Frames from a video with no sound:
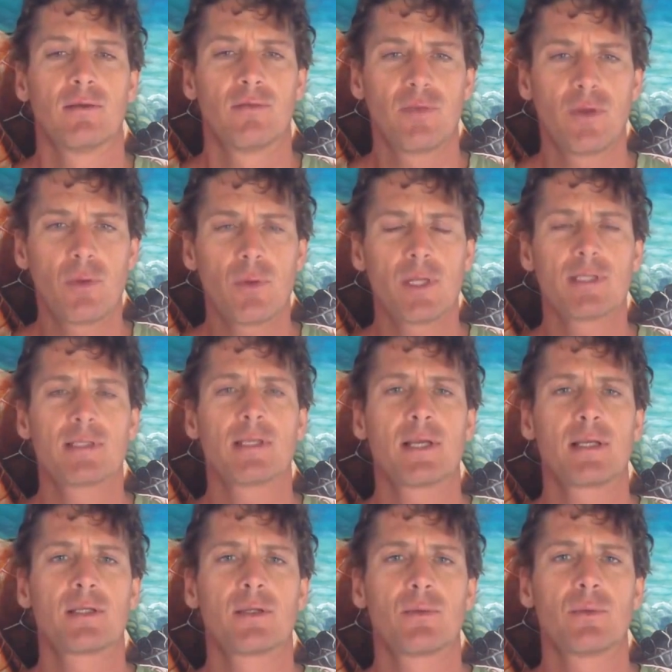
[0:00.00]
Feel what it's
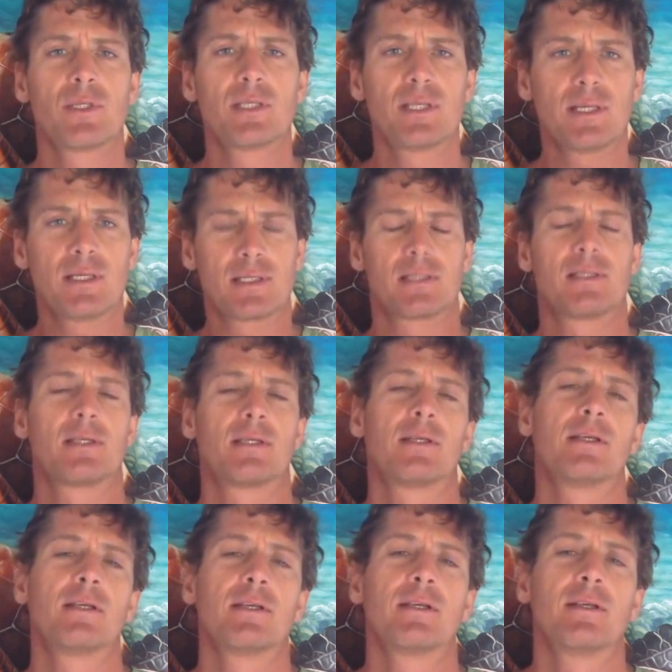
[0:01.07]
like to resist
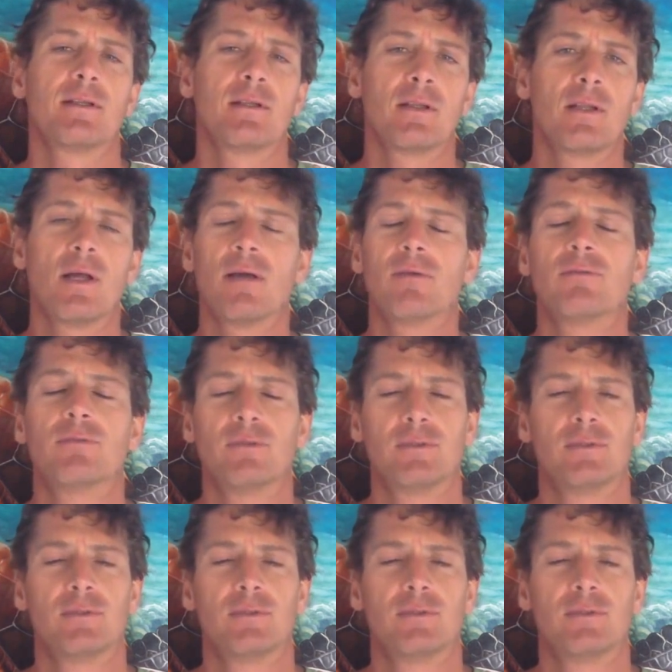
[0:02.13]
love,